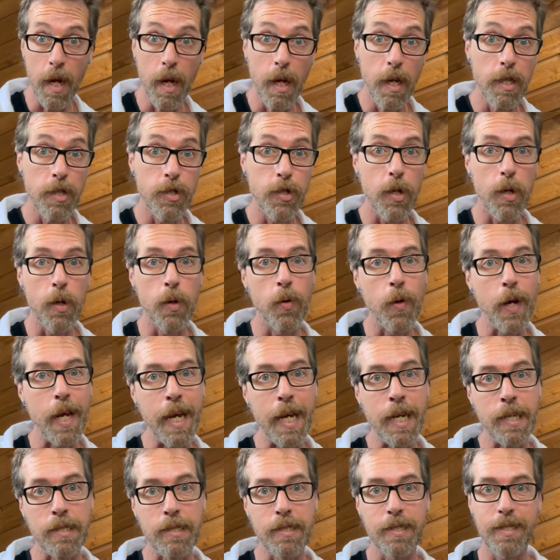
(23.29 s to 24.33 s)
So
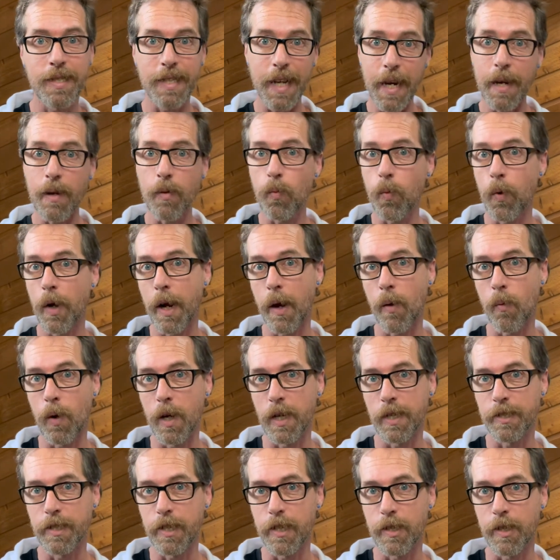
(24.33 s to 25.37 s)
instead, what I wanted
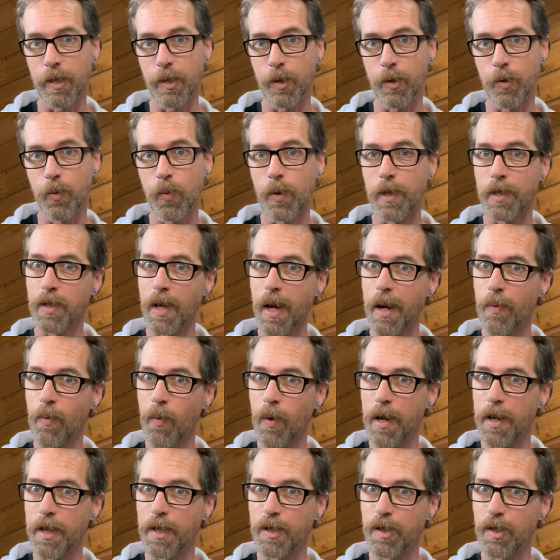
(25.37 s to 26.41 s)
to do was I
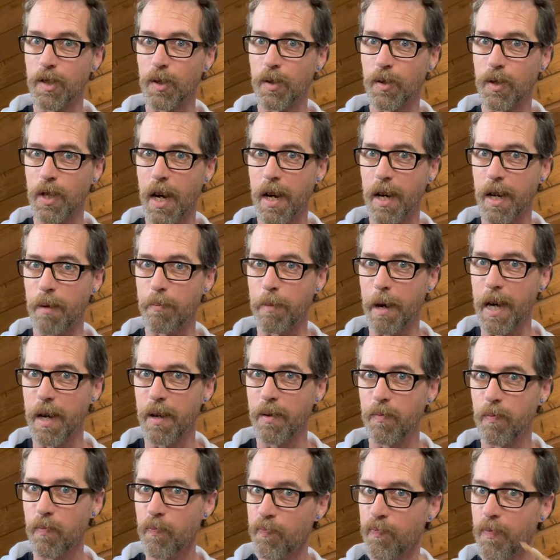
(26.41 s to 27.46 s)
wanted to talk about
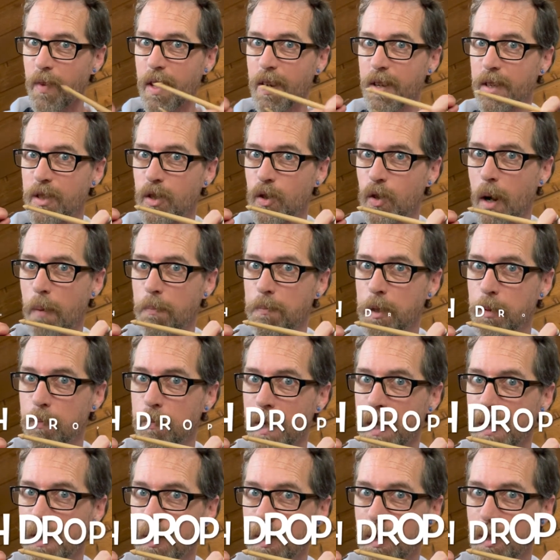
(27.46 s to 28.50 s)
drop
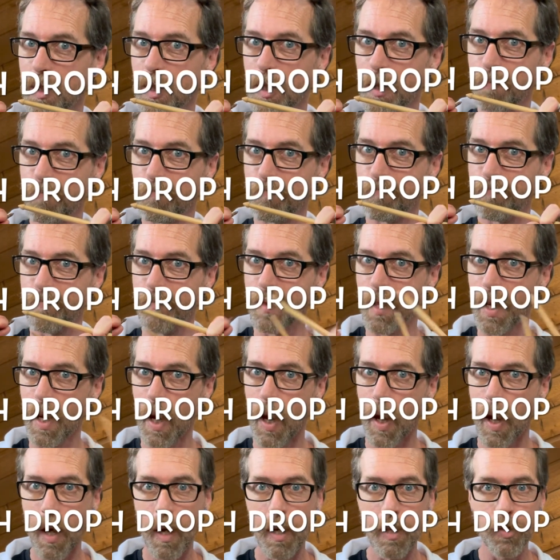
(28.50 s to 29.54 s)
spindles.
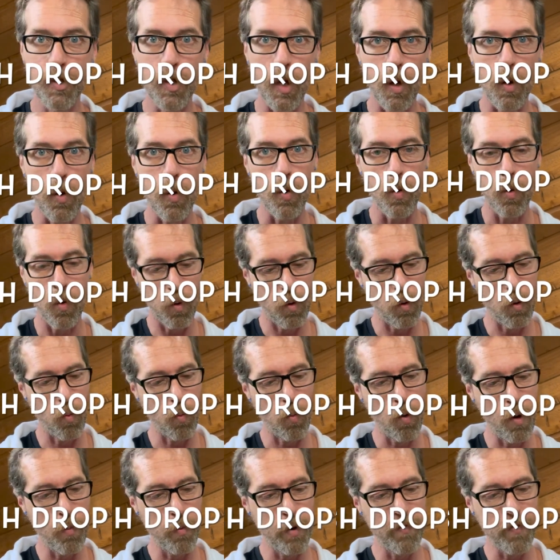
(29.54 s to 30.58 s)
So
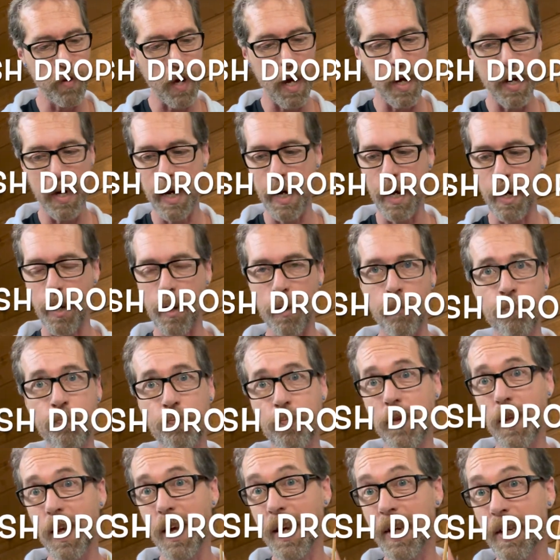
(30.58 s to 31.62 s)
what we've got here
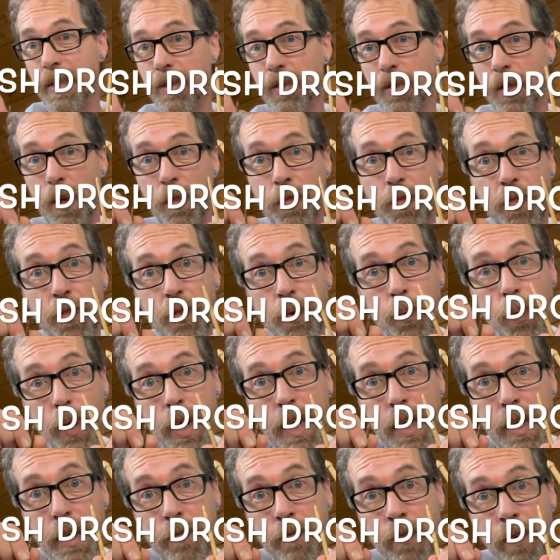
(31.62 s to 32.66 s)
is three
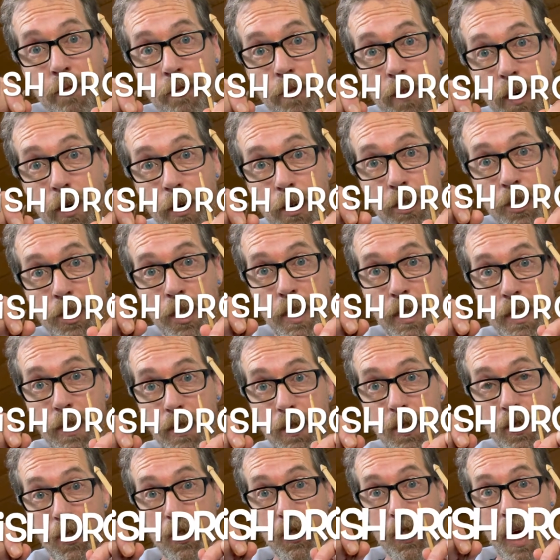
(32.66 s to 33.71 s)
different
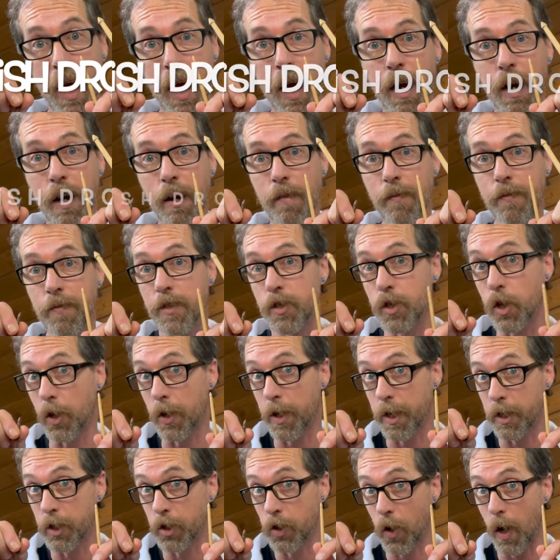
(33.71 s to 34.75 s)
versions of
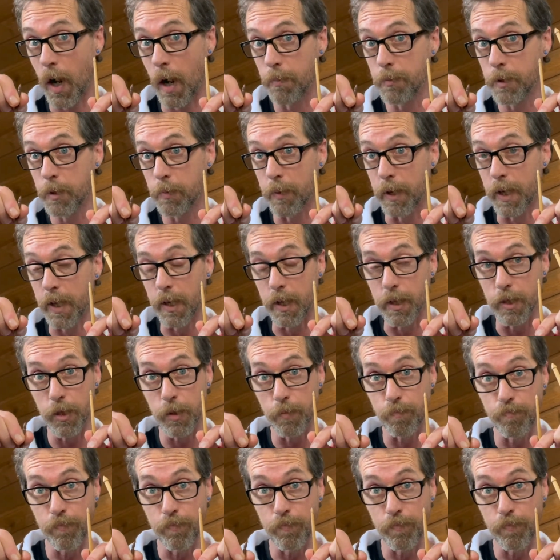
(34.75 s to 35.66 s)
Turkish drop spindles.